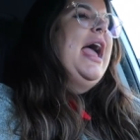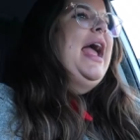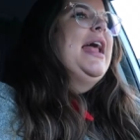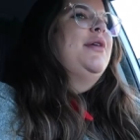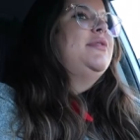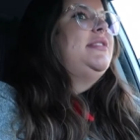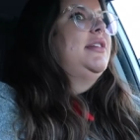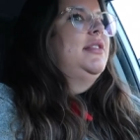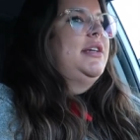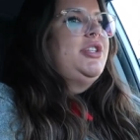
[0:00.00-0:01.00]
and it was
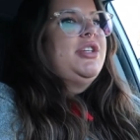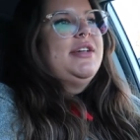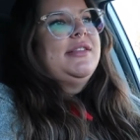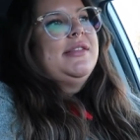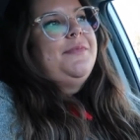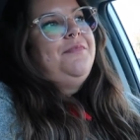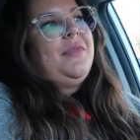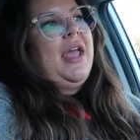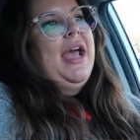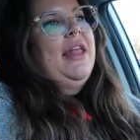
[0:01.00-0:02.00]
delicious
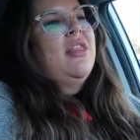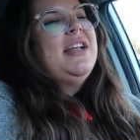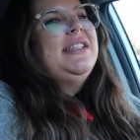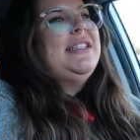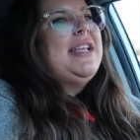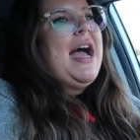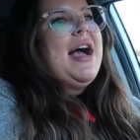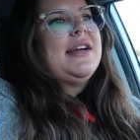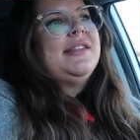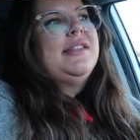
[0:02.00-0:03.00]
and lots of
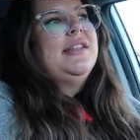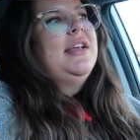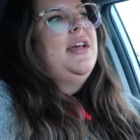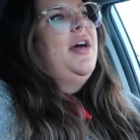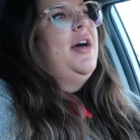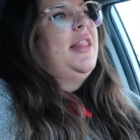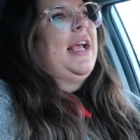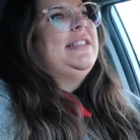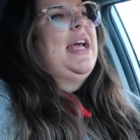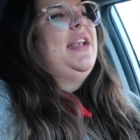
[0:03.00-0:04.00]
snacks.
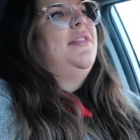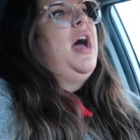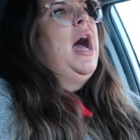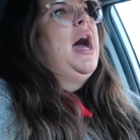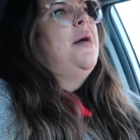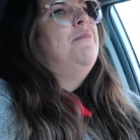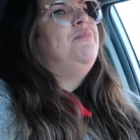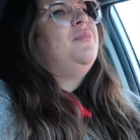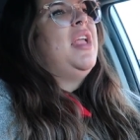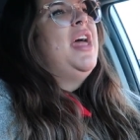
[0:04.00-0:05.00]
Like I said,
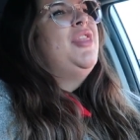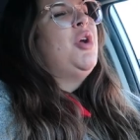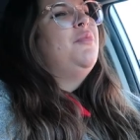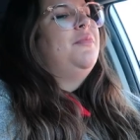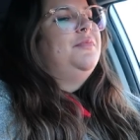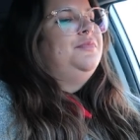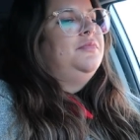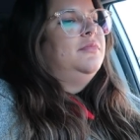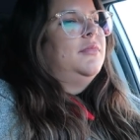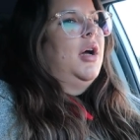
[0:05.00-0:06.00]
um, there
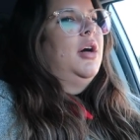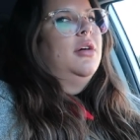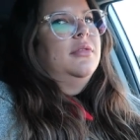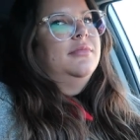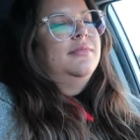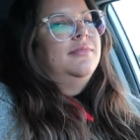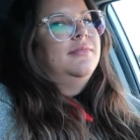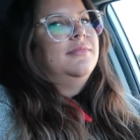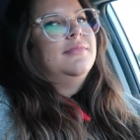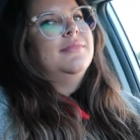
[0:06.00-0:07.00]

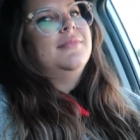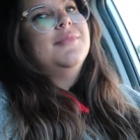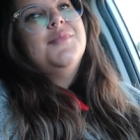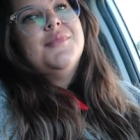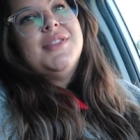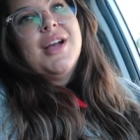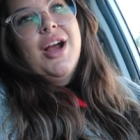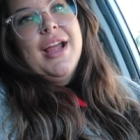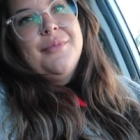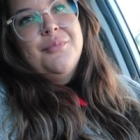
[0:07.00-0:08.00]
Oh,
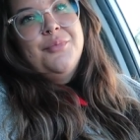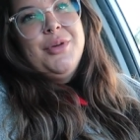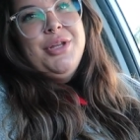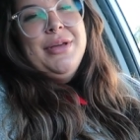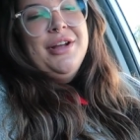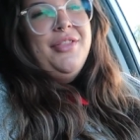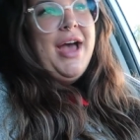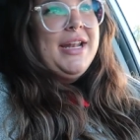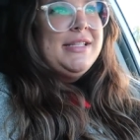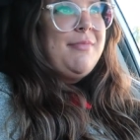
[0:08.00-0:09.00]
sorry, when you hear
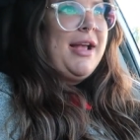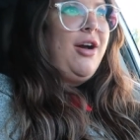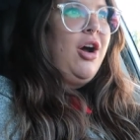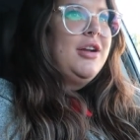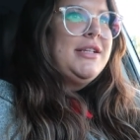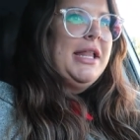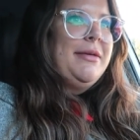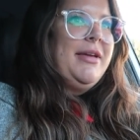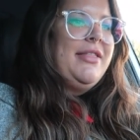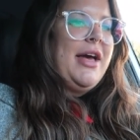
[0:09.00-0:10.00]
that, it's my car
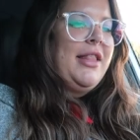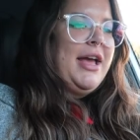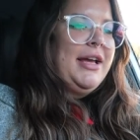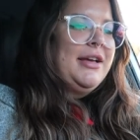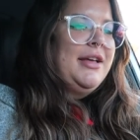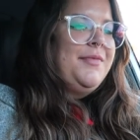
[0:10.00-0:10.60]
telling me that like